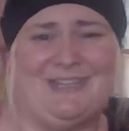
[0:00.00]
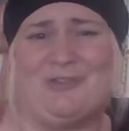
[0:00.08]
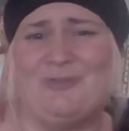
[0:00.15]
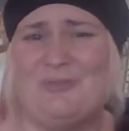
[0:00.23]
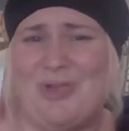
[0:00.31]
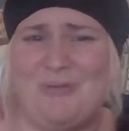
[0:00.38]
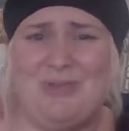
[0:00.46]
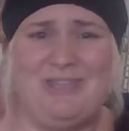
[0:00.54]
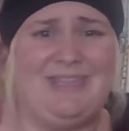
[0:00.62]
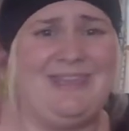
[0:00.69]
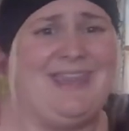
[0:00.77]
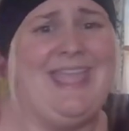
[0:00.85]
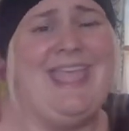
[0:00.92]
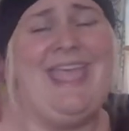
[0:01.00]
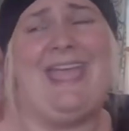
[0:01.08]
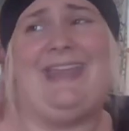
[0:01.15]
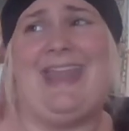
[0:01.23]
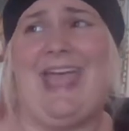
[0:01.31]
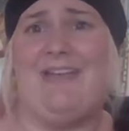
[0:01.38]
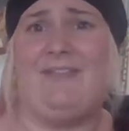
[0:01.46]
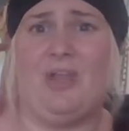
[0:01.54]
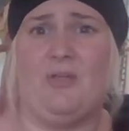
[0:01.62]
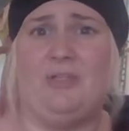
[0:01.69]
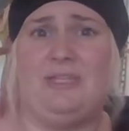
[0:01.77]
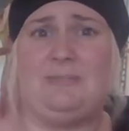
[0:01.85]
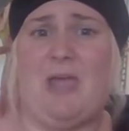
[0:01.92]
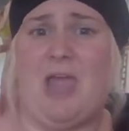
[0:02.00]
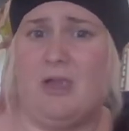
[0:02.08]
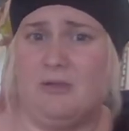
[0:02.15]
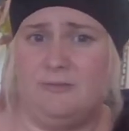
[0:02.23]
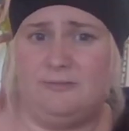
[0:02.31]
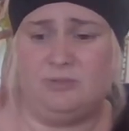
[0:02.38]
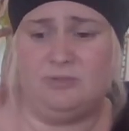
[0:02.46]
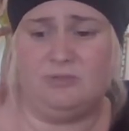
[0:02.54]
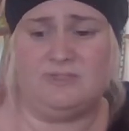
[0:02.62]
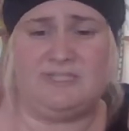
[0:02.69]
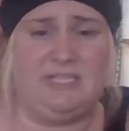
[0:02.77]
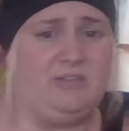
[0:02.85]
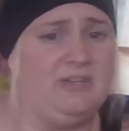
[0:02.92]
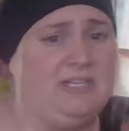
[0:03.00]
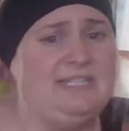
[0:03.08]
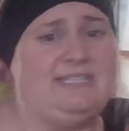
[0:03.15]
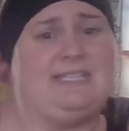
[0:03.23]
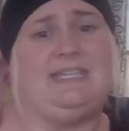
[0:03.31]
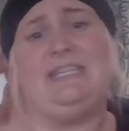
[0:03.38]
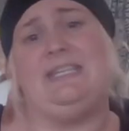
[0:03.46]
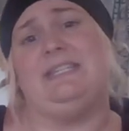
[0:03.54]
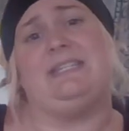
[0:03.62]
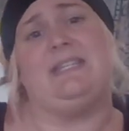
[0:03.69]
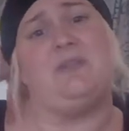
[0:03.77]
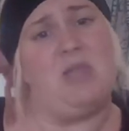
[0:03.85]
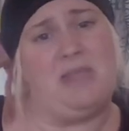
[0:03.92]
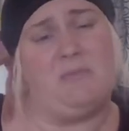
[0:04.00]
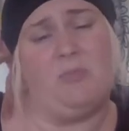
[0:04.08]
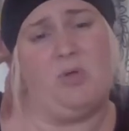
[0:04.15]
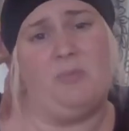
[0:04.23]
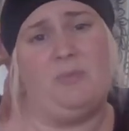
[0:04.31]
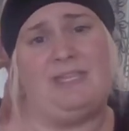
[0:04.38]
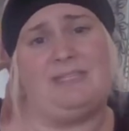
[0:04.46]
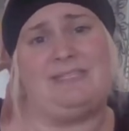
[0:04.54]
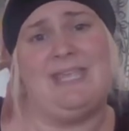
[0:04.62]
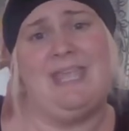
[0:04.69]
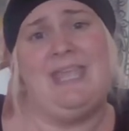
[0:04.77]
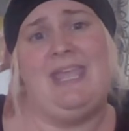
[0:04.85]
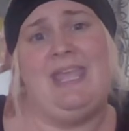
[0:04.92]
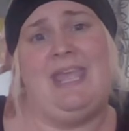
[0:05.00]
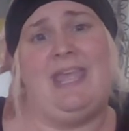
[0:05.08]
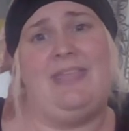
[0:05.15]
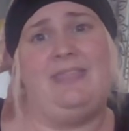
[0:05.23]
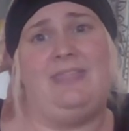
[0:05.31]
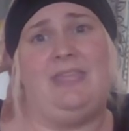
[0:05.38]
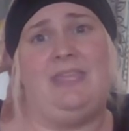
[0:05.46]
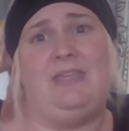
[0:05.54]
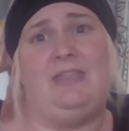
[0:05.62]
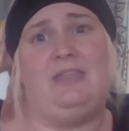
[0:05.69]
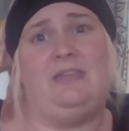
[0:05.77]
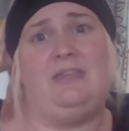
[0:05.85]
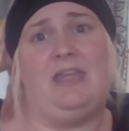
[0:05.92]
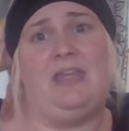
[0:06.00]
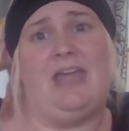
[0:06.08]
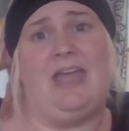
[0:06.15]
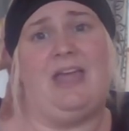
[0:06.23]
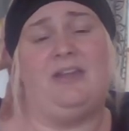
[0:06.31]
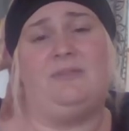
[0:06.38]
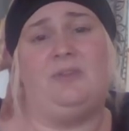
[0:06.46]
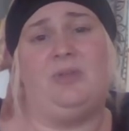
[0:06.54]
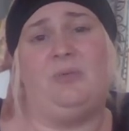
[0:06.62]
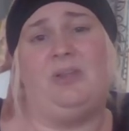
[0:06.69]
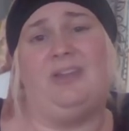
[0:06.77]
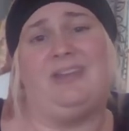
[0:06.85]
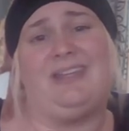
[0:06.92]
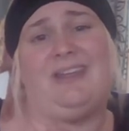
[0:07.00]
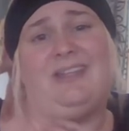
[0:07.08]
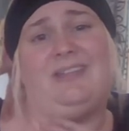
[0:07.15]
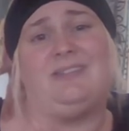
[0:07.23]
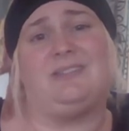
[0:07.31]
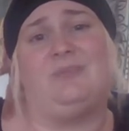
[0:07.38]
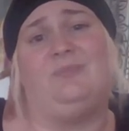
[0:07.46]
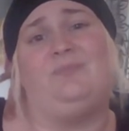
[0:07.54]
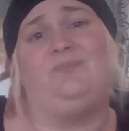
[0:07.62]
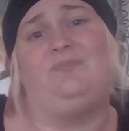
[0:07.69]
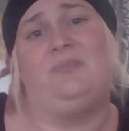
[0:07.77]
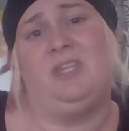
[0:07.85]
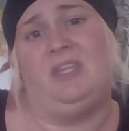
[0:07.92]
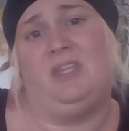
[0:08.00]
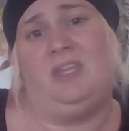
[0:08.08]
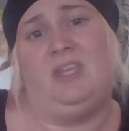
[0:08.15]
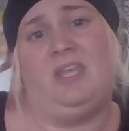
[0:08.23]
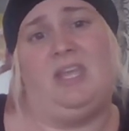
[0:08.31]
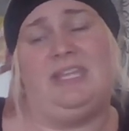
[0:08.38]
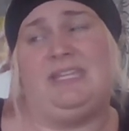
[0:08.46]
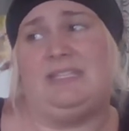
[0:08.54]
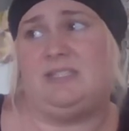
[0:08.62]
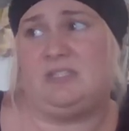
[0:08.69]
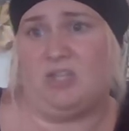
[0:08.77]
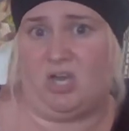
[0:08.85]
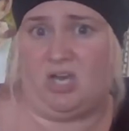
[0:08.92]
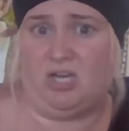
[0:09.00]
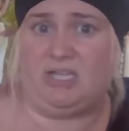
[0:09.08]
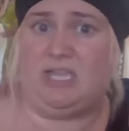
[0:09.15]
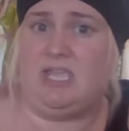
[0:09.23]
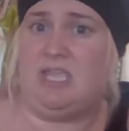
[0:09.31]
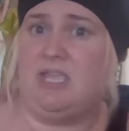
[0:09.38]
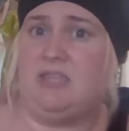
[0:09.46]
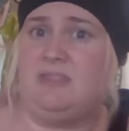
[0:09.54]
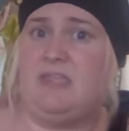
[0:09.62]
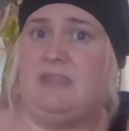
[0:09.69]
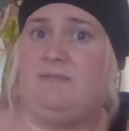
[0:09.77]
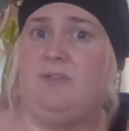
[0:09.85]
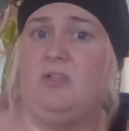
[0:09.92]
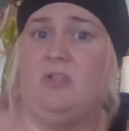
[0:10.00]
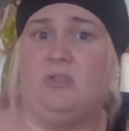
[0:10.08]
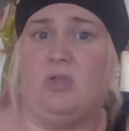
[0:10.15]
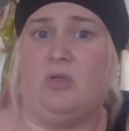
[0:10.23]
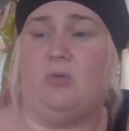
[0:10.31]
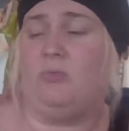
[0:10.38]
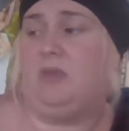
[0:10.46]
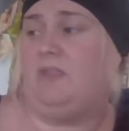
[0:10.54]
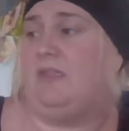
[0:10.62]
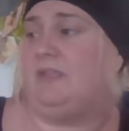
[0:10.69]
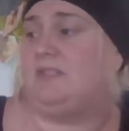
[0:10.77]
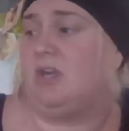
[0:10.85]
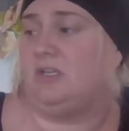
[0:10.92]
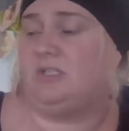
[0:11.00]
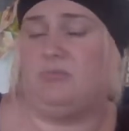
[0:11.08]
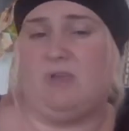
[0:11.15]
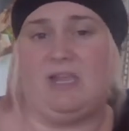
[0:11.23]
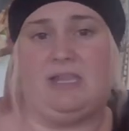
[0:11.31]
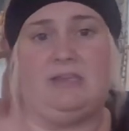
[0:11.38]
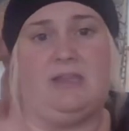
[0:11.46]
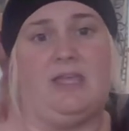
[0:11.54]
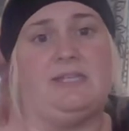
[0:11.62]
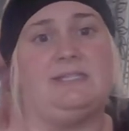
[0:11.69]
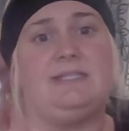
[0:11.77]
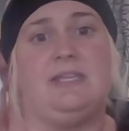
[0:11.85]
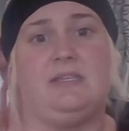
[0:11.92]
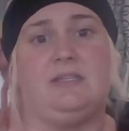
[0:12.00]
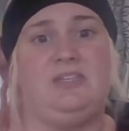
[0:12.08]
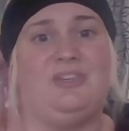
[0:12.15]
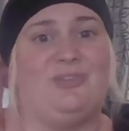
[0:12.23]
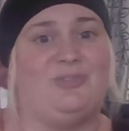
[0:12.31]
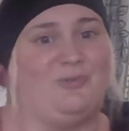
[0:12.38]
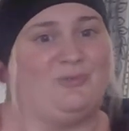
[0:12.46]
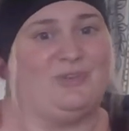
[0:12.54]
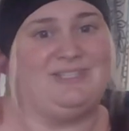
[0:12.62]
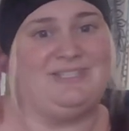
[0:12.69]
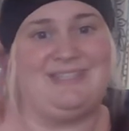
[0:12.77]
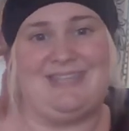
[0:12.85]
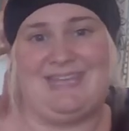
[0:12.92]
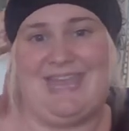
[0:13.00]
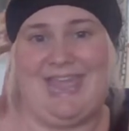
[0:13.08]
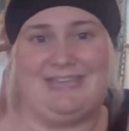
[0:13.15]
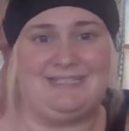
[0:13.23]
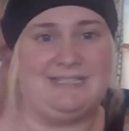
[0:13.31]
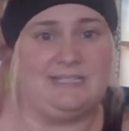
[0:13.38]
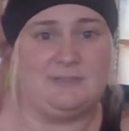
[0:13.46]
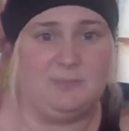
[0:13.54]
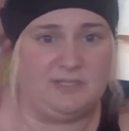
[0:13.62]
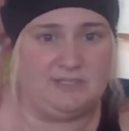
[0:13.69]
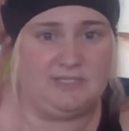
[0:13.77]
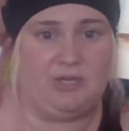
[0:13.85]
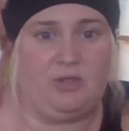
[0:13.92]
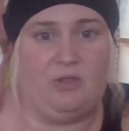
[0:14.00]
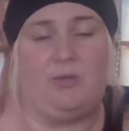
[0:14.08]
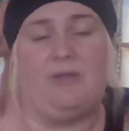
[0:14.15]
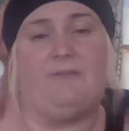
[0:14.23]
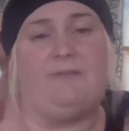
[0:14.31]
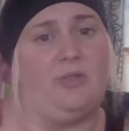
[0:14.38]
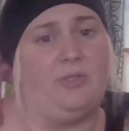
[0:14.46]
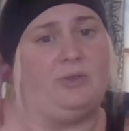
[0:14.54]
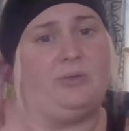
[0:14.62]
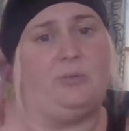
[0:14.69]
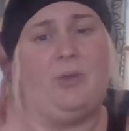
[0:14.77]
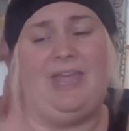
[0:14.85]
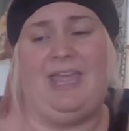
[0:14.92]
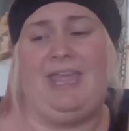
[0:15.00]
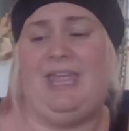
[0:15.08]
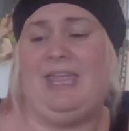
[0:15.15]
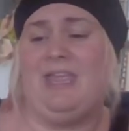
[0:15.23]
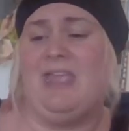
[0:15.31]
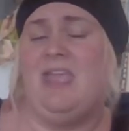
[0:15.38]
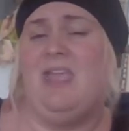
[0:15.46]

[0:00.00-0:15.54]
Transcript: and growing and, and having all these powerful synchronicities and, and moments. And then out of nowhere, it kind of hits them. And it gets dark, and they feel alone, and they start to recognize that, you know, some friends that they had six months ago have fallen away.